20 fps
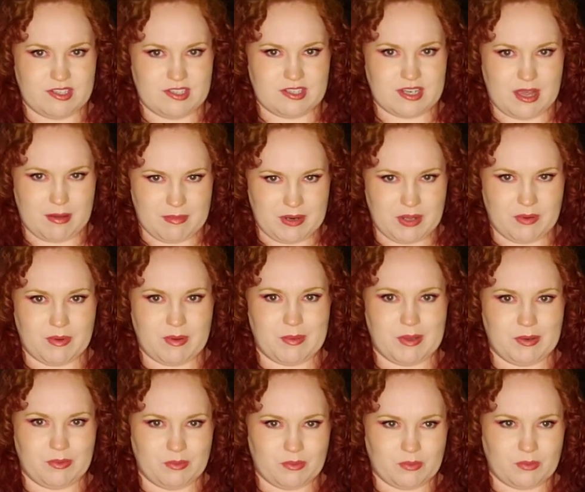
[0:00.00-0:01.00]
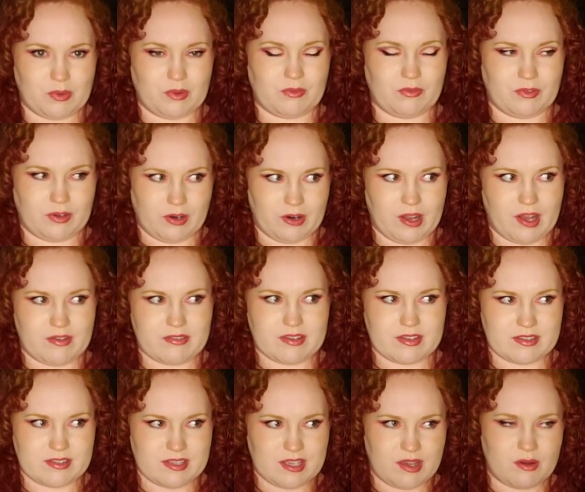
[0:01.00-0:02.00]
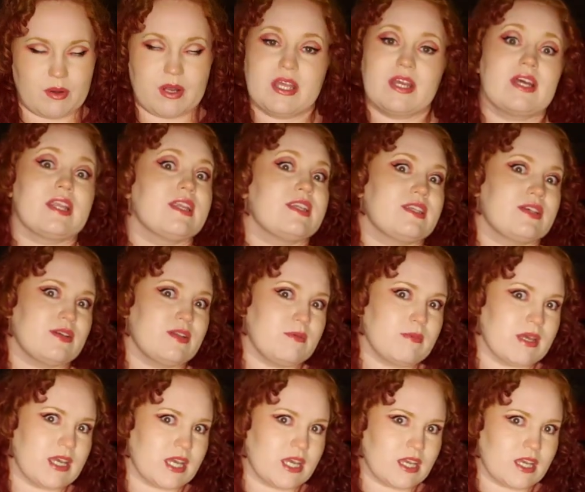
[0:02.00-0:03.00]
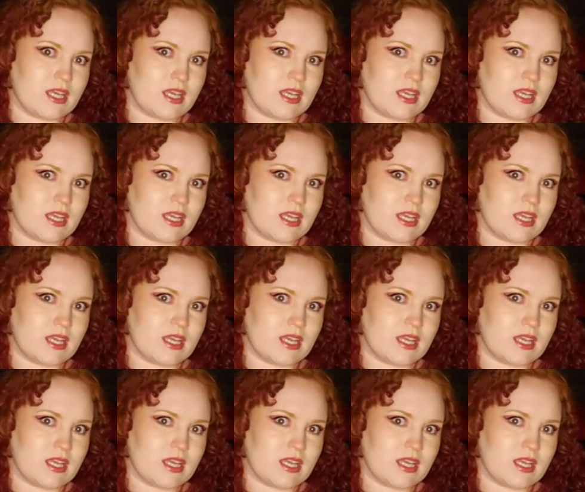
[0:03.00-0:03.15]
dominant women will very often say, what are you gonna do to me?